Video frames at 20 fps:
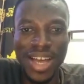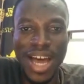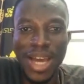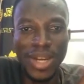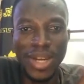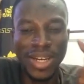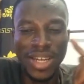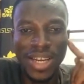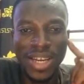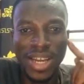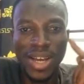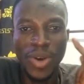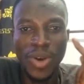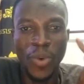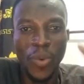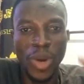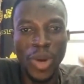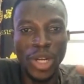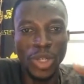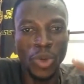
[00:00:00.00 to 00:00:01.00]
and
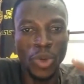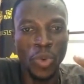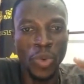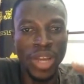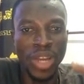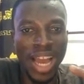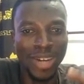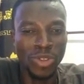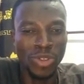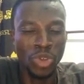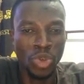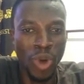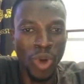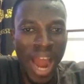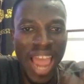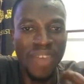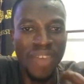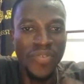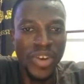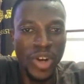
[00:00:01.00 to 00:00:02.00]
we are
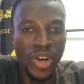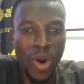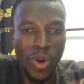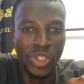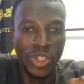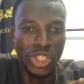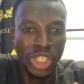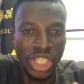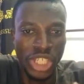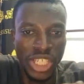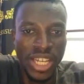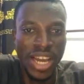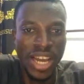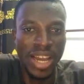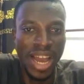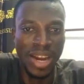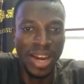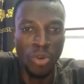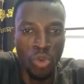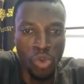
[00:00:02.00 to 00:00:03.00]
thriving on sheer
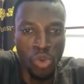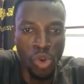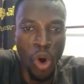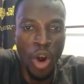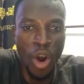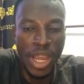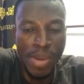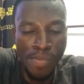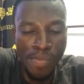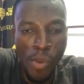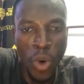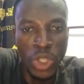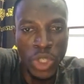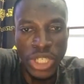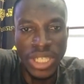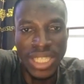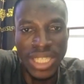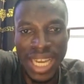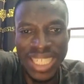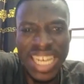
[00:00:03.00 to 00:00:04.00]
and raw
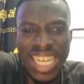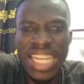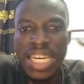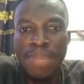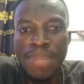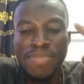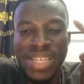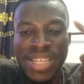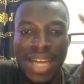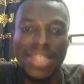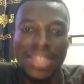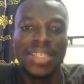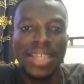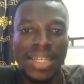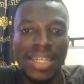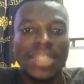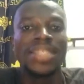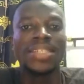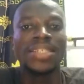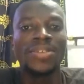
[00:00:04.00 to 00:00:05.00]
emotions.
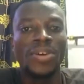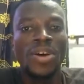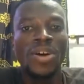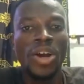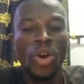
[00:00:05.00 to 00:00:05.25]
Consistently,